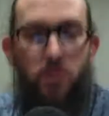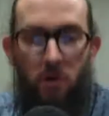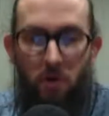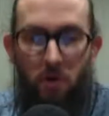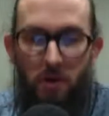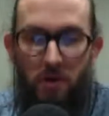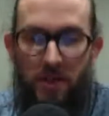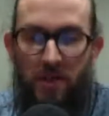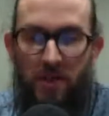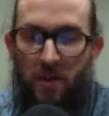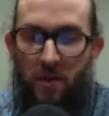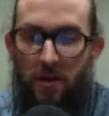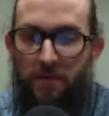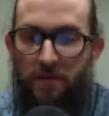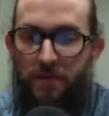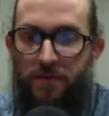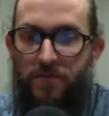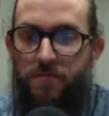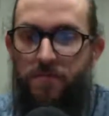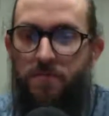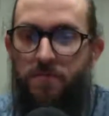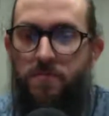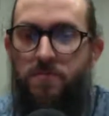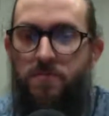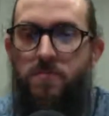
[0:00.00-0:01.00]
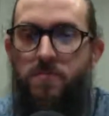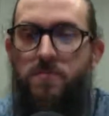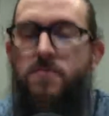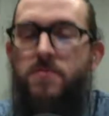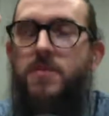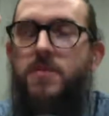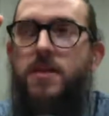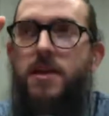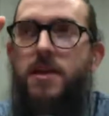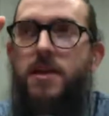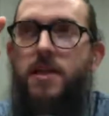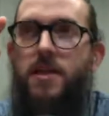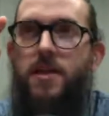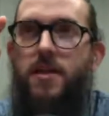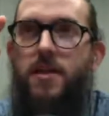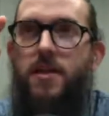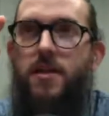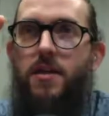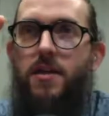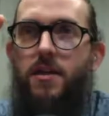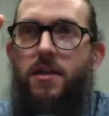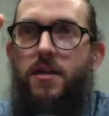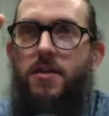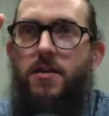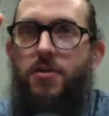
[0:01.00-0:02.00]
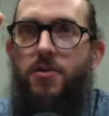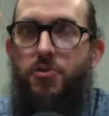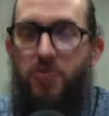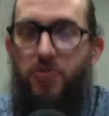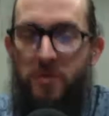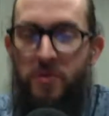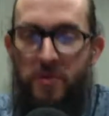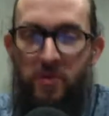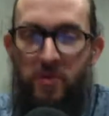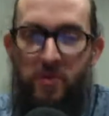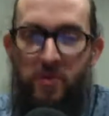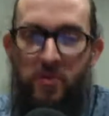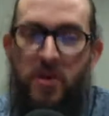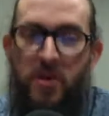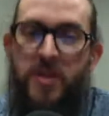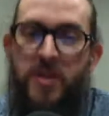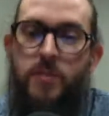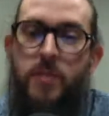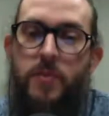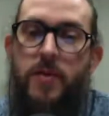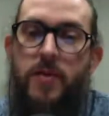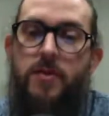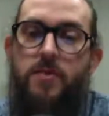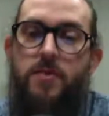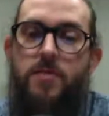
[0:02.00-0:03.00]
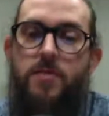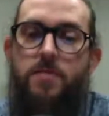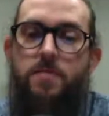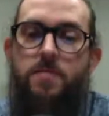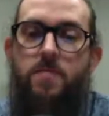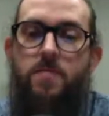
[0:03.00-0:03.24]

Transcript: old enough, you remember MySpace.